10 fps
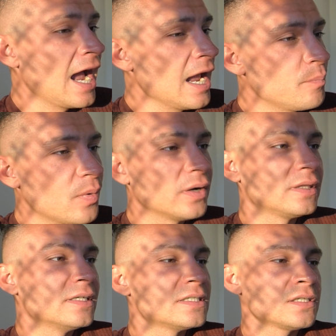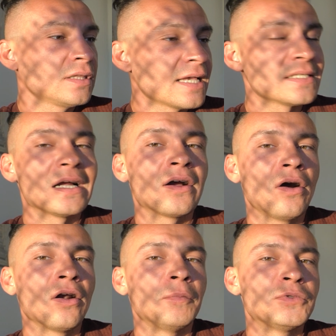I bought this Tesla
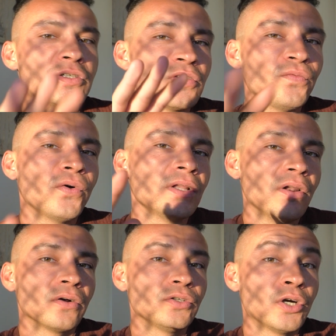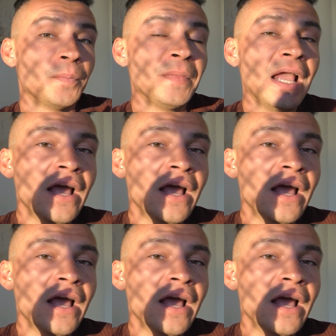call options for the long term.